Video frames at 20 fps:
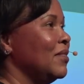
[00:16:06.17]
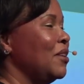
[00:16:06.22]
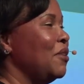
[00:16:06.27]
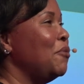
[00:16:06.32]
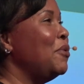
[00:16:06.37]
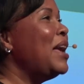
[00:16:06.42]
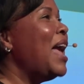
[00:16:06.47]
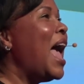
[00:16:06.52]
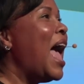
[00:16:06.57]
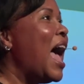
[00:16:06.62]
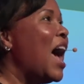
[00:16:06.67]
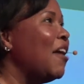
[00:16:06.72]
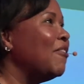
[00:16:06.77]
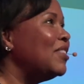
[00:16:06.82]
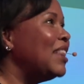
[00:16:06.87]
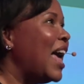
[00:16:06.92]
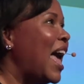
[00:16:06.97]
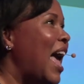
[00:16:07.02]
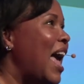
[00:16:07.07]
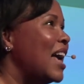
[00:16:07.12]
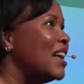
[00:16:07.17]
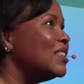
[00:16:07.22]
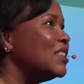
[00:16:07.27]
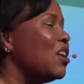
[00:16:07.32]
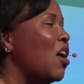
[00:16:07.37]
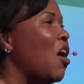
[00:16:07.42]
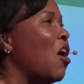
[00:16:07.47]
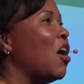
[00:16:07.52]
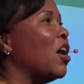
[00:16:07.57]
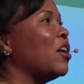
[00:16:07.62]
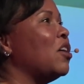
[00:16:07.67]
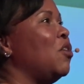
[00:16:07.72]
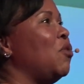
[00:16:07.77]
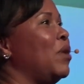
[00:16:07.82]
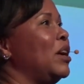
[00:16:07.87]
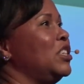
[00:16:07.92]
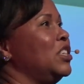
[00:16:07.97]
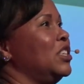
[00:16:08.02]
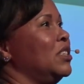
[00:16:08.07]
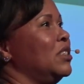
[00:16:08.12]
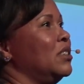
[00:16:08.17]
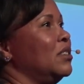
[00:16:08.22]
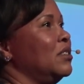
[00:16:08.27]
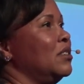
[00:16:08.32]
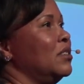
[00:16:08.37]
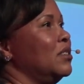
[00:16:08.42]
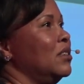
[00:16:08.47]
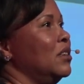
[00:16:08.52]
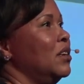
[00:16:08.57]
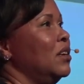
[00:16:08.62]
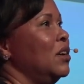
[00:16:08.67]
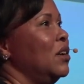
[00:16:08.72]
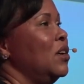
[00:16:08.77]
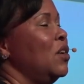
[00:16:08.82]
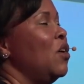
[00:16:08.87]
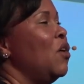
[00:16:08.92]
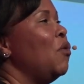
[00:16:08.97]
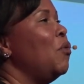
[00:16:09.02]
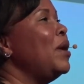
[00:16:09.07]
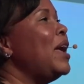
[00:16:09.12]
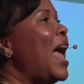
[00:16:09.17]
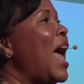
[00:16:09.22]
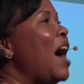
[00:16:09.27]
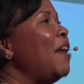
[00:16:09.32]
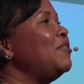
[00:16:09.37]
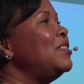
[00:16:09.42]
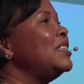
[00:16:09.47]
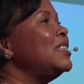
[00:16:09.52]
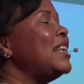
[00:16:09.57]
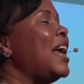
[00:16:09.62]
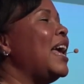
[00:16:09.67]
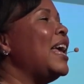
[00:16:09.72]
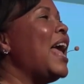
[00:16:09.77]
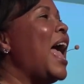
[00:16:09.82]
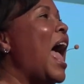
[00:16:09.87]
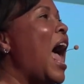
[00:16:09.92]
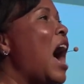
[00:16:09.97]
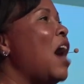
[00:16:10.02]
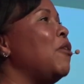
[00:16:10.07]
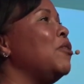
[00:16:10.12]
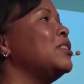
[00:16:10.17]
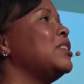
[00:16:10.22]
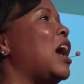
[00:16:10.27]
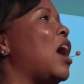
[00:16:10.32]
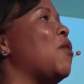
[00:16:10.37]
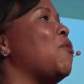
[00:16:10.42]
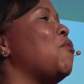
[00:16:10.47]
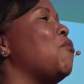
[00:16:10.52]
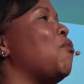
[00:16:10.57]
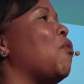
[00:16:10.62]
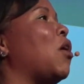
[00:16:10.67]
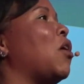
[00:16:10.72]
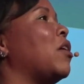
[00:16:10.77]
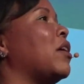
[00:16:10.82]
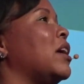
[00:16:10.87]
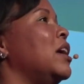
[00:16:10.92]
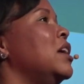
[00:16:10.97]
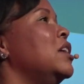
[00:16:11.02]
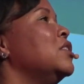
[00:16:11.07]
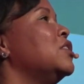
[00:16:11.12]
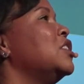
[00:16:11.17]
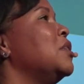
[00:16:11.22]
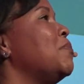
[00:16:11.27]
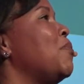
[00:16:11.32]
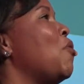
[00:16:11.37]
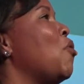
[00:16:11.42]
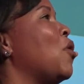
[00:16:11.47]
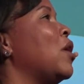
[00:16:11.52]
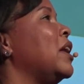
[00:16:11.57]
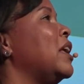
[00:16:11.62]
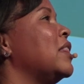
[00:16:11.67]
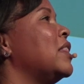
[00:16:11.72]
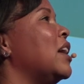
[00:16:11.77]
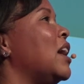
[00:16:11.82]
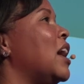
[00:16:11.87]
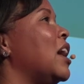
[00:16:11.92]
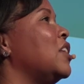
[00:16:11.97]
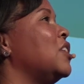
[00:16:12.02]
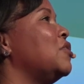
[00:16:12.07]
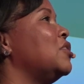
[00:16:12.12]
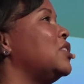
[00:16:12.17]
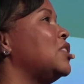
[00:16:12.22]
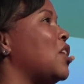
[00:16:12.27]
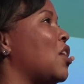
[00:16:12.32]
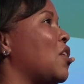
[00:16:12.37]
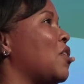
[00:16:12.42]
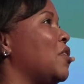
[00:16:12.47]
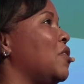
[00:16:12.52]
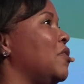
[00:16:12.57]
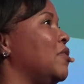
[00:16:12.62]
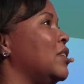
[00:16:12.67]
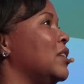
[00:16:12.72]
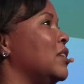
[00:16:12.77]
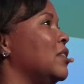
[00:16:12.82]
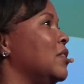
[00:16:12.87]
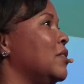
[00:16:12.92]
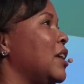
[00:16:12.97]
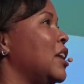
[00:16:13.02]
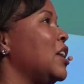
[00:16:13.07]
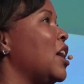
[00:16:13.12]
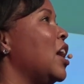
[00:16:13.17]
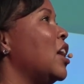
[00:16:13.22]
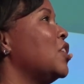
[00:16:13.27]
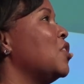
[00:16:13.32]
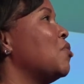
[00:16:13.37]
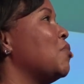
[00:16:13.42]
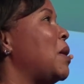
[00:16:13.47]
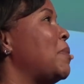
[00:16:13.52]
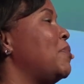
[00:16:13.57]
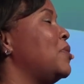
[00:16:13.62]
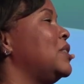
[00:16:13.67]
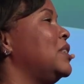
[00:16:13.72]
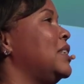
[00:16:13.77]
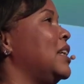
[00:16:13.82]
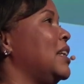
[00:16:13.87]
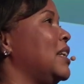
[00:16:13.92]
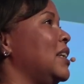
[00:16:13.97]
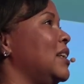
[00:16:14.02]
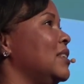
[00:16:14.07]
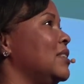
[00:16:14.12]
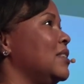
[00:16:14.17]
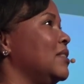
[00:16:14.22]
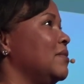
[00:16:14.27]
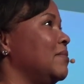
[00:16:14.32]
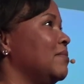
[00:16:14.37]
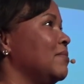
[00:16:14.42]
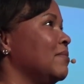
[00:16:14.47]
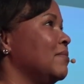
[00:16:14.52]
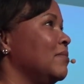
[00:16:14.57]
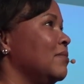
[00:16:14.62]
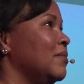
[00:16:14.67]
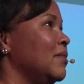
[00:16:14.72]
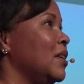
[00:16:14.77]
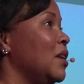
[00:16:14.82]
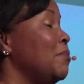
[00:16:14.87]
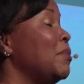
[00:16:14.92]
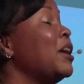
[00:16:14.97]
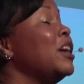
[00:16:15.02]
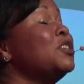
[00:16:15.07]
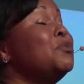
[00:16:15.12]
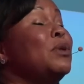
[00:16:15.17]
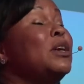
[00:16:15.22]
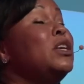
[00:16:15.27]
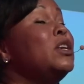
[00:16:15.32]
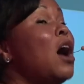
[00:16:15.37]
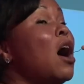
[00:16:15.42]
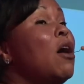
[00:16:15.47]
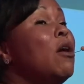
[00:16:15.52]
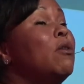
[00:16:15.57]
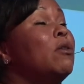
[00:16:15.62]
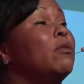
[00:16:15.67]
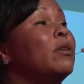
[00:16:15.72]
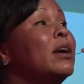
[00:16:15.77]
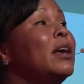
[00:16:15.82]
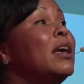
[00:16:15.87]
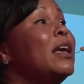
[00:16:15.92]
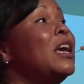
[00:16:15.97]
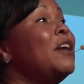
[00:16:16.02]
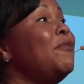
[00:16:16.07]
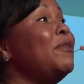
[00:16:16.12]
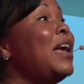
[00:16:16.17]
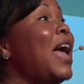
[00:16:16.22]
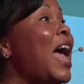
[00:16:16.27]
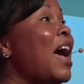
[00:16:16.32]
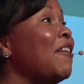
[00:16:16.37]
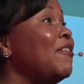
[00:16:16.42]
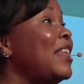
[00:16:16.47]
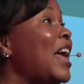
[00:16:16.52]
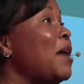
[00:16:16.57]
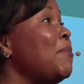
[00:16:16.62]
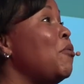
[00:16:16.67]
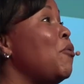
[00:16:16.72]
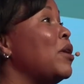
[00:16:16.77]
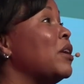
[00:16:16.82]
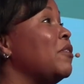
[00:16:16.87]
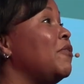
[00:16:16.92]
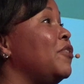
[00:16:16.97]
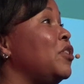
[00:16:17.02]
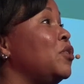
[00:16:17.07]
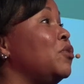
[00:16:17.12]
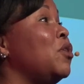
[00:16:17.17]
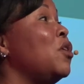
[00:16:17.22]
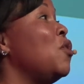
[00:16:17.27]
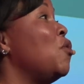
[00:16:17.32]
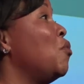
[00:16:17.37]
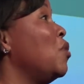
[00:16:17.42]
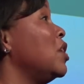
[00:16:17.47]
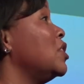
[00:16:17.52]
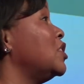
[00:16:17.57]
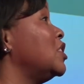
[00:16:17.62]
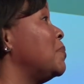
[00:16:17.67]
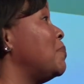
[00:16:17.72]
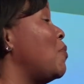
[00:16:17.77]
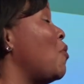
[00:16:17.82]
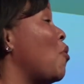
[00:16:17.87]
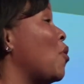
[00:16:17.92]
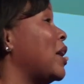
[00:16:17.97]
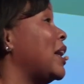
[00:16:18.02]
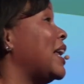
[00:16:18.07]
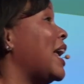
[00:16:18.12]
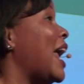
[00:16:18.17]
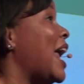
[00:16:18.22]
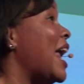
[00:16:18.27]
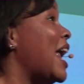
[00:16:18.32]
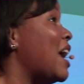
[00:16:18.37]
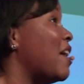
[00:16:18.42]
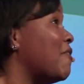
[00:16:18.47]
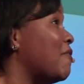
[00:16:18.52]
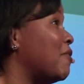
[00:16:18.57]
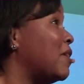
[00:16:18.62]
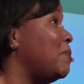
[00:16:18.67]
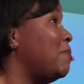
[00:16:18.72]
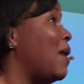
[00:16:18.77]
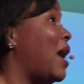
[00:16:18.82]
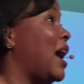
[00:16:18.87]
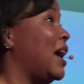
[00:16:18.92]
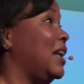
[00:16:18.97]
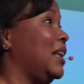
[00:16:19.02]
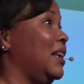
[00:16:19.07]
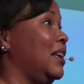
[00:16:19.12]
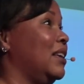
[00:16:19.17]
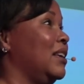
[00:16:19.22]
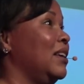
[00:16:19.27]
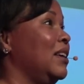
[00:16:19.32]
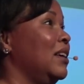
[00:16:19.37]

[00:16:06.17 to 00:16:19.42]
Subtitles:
We have to ask the hard questions. We have to say, how is our work supporting the underserved and underrepresented? Because we know if we have that point of view, we're supporting everybody.